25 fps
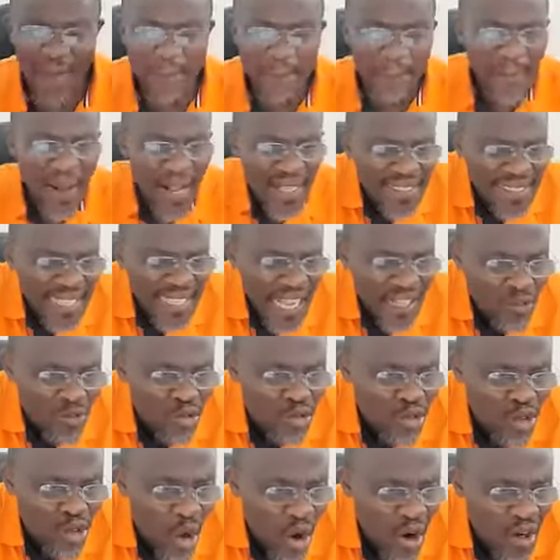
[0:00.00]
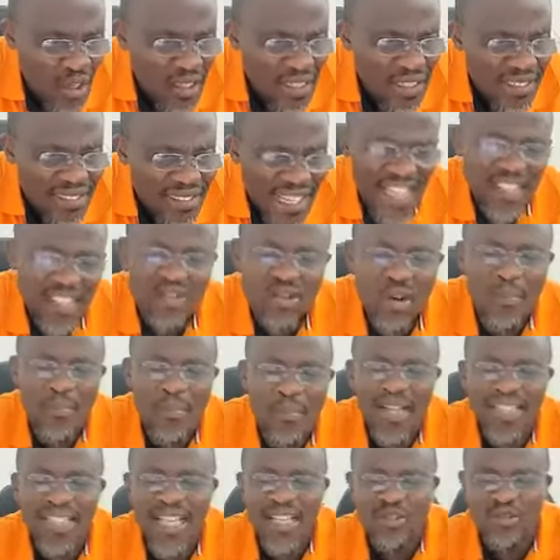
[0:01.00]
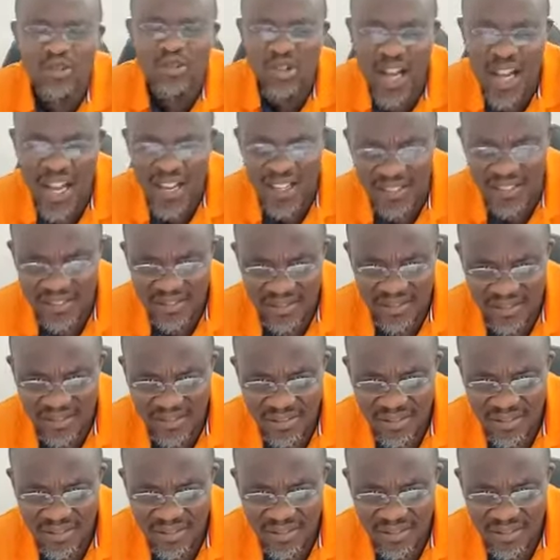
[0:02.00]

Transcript: matter to God does not matter to us.